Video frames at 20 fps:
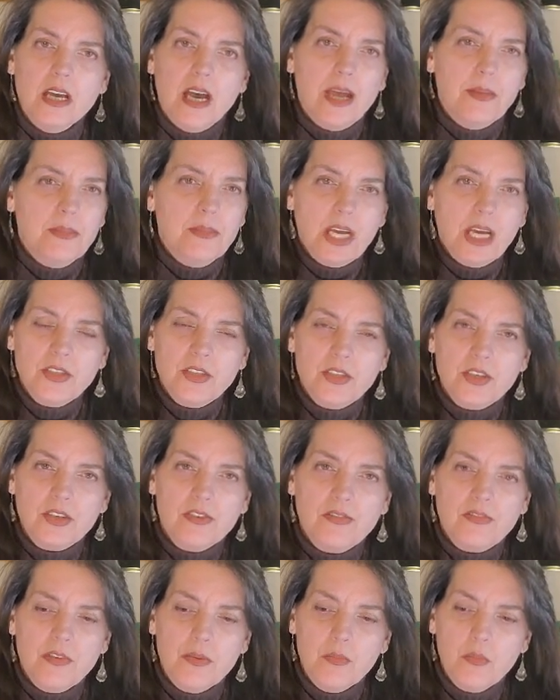I'm not sure
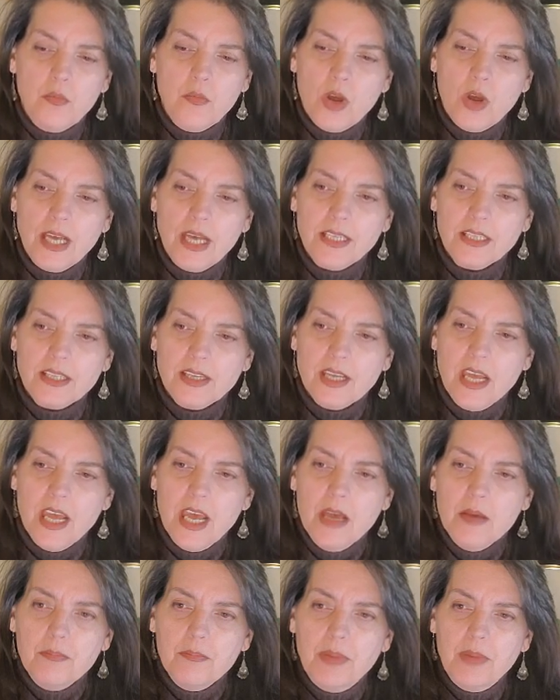from what,
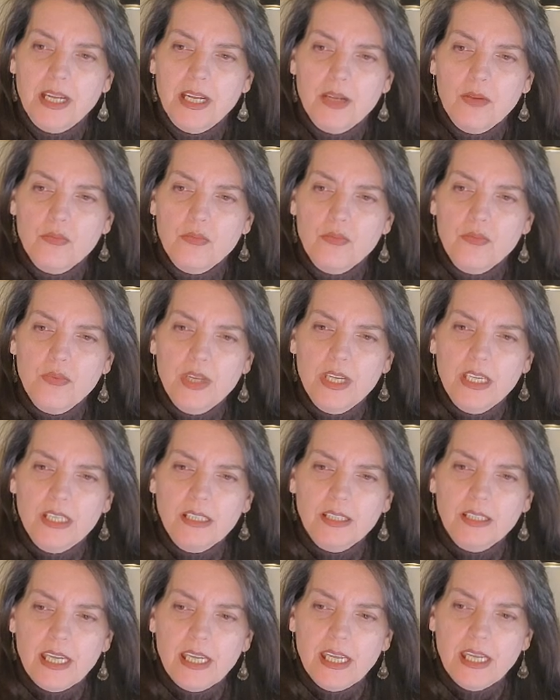but it
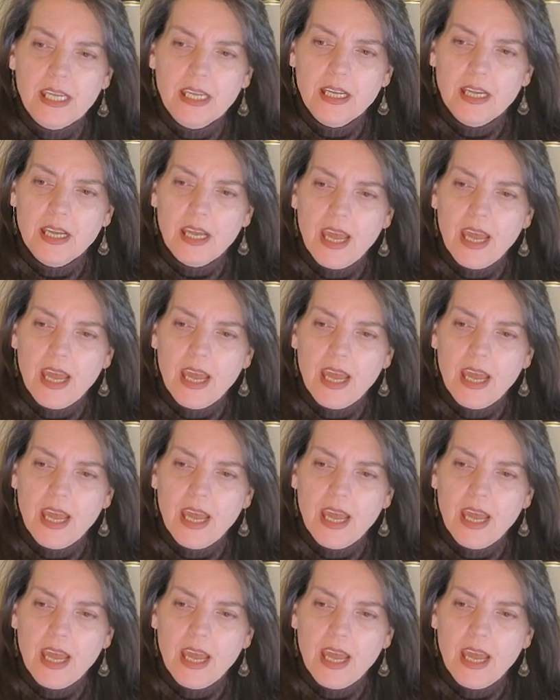really